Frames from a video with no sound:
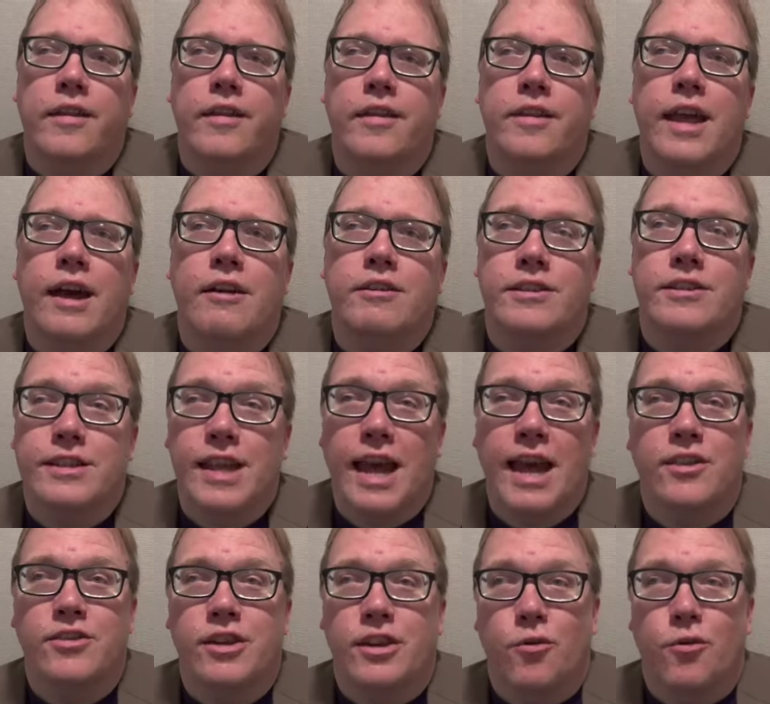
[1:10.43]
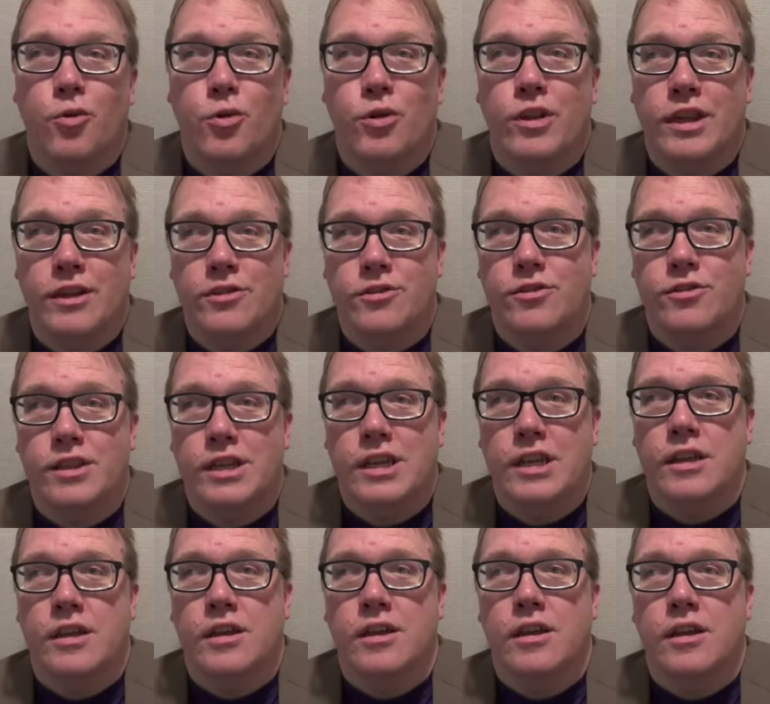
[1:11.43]
Now, it sounds like a really
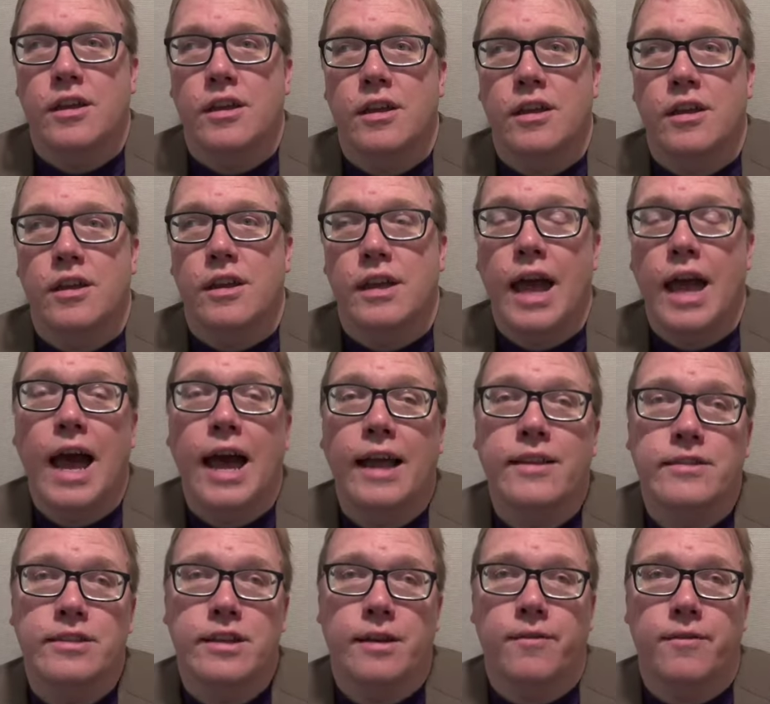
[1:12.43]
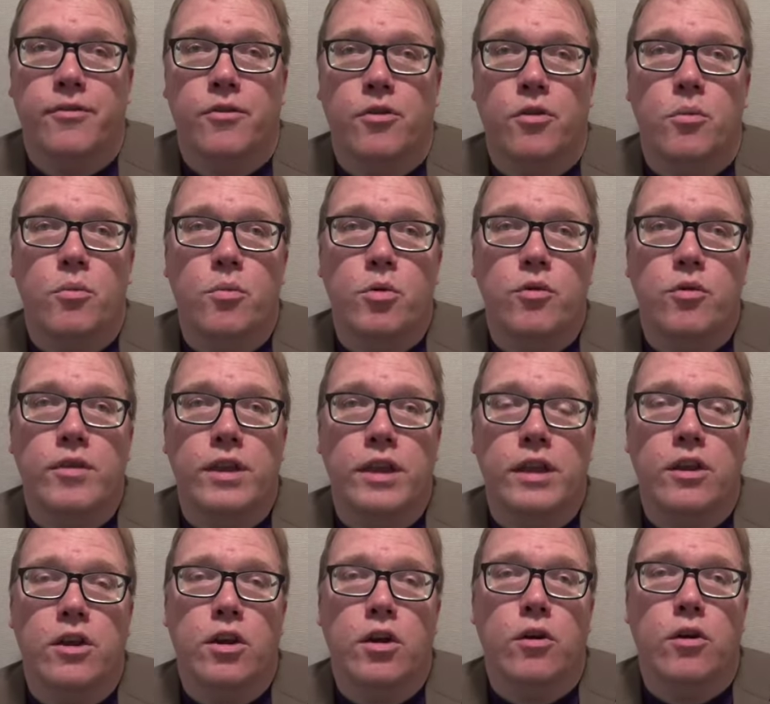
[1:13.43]
interesting concept for a movie.
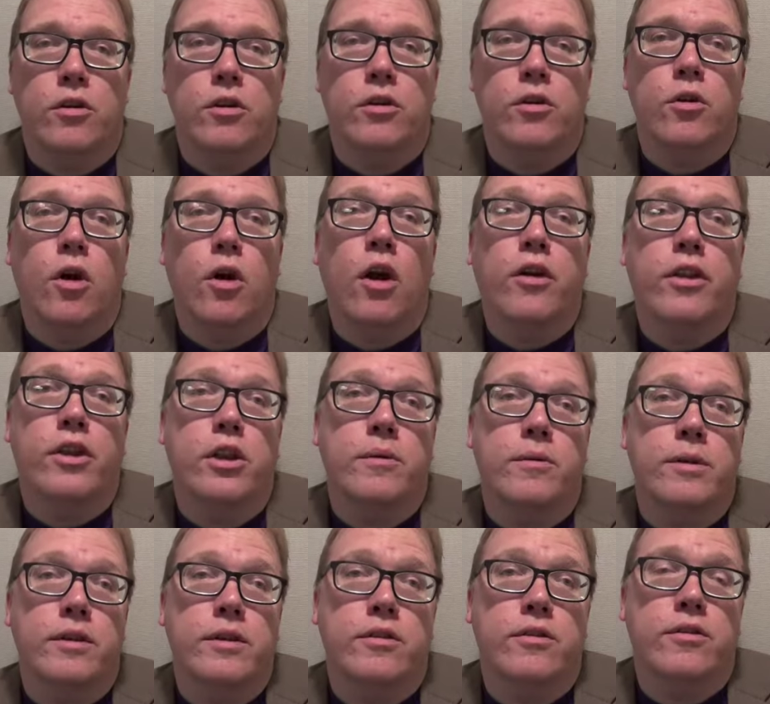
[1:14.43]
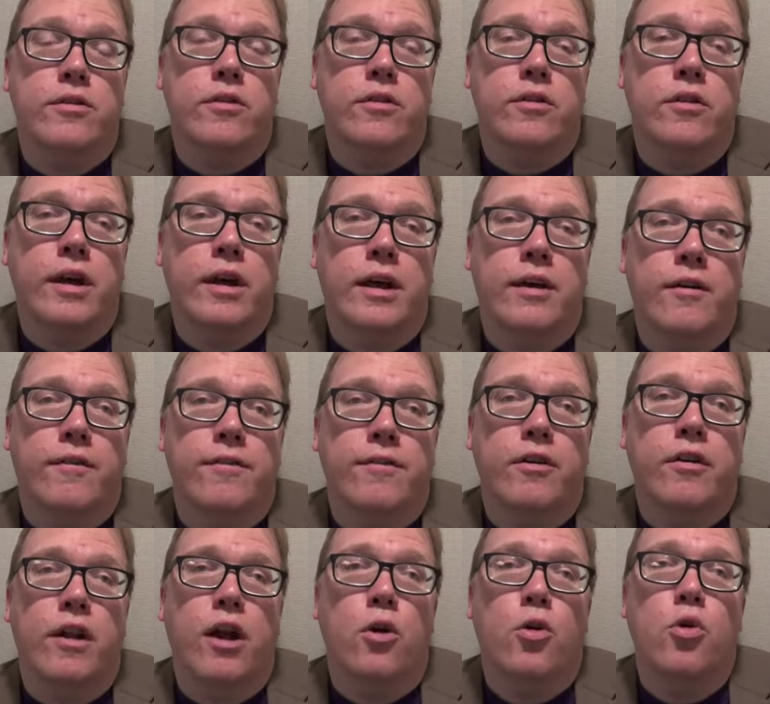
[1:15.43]
You know, are they going to be
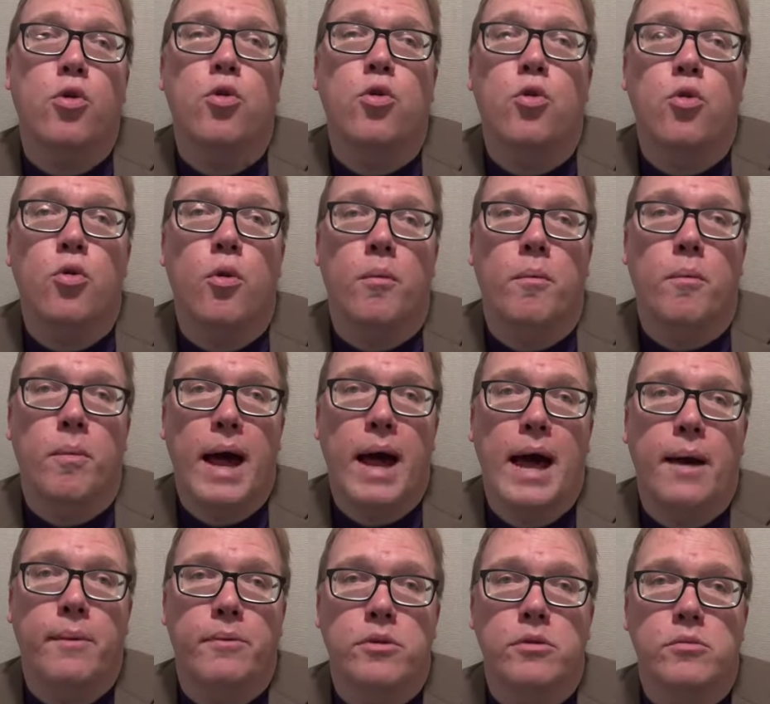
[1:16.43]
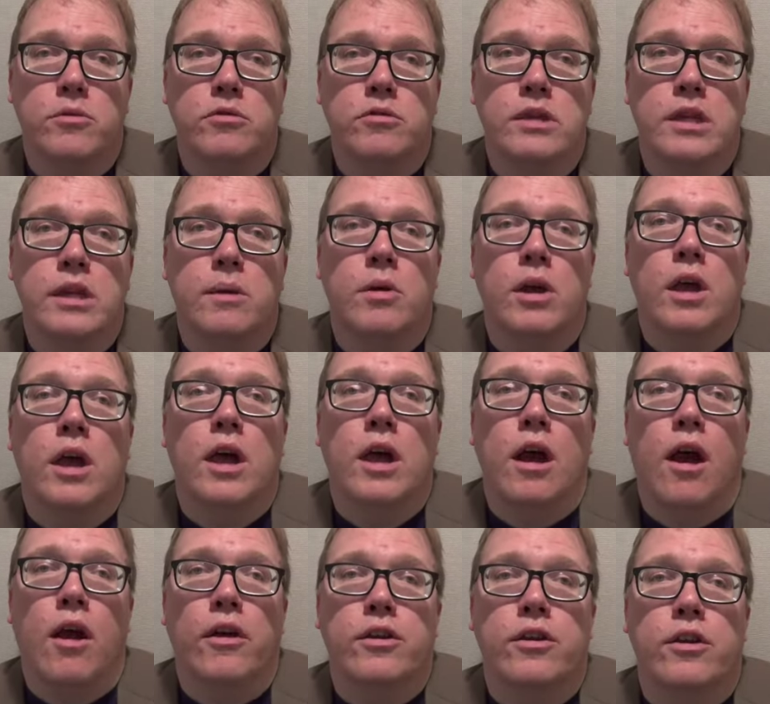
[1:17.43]
figuring out who bombed the museum?
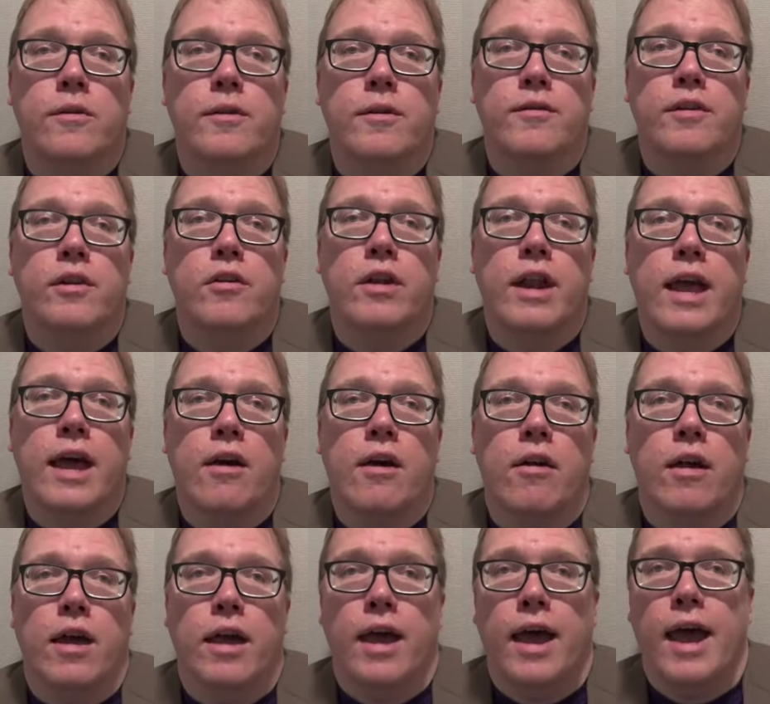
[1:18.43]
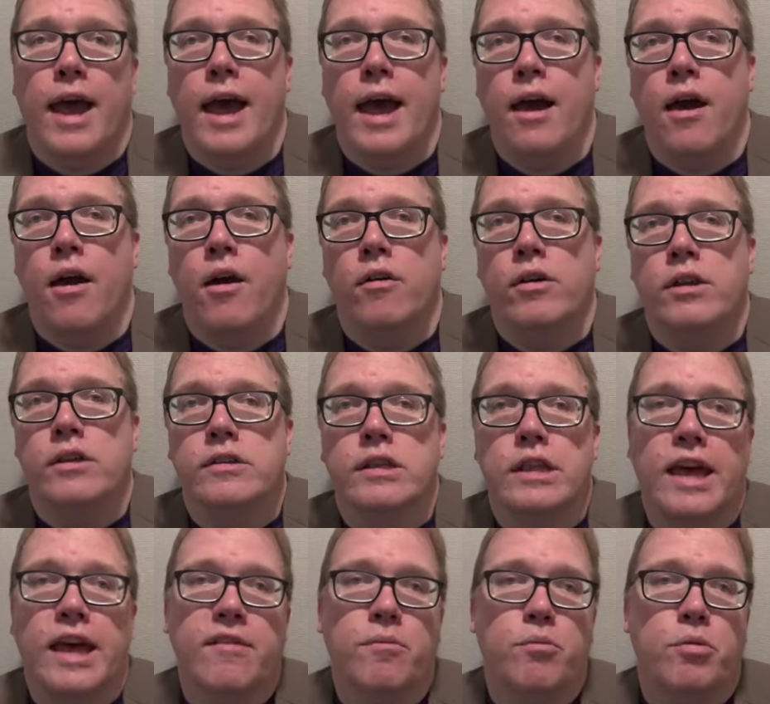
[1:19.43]
Are they going to be figuring out how his
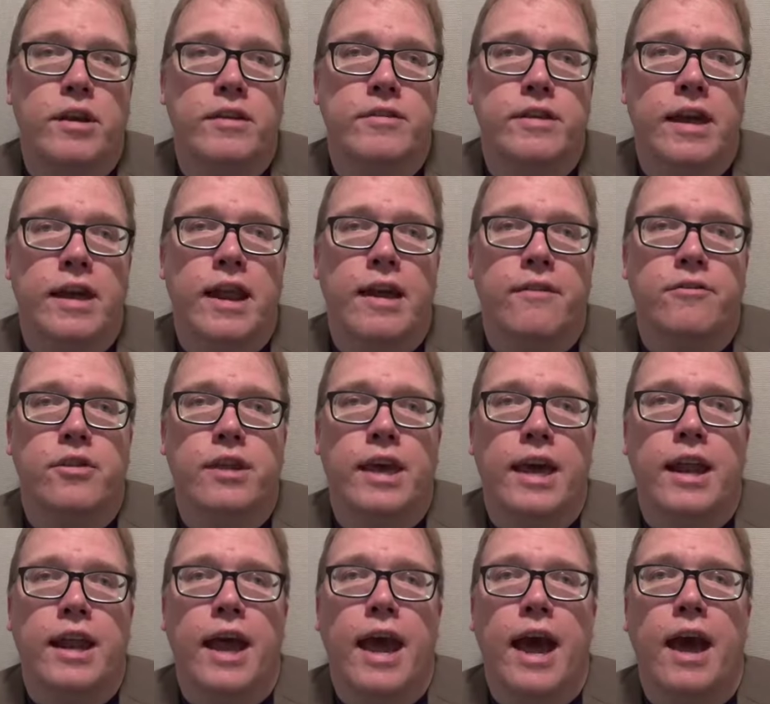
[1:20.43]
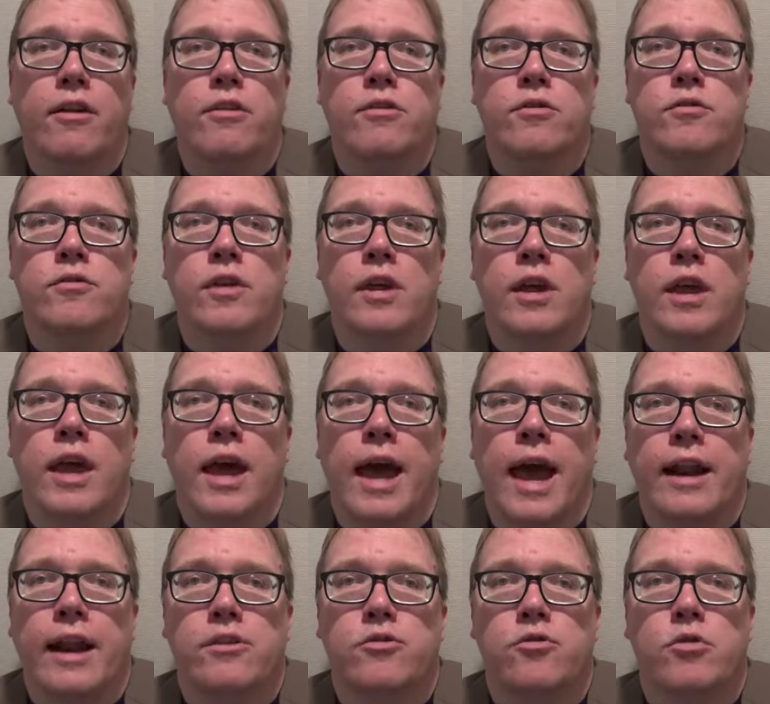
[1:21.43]
life plays out after that? How does
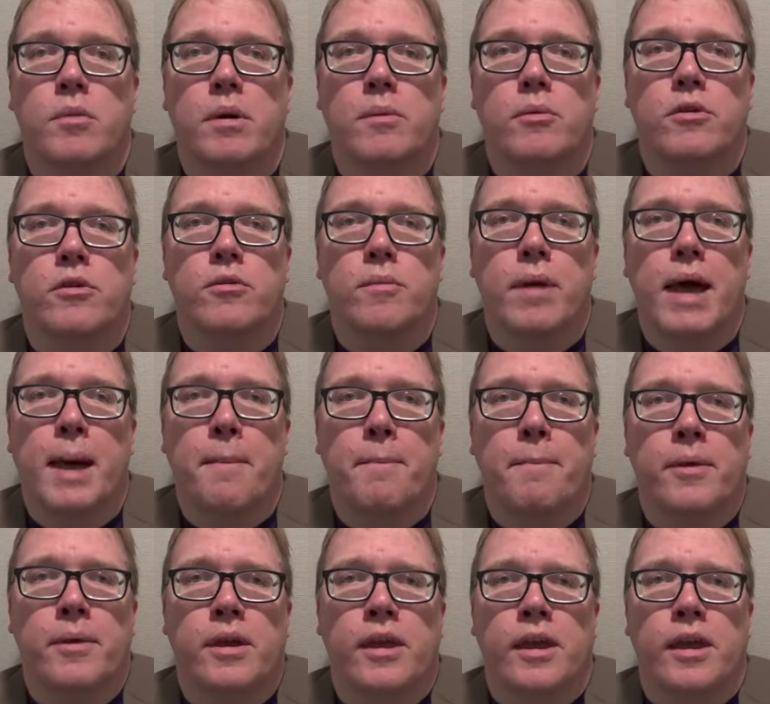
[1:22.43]
he remember his mom?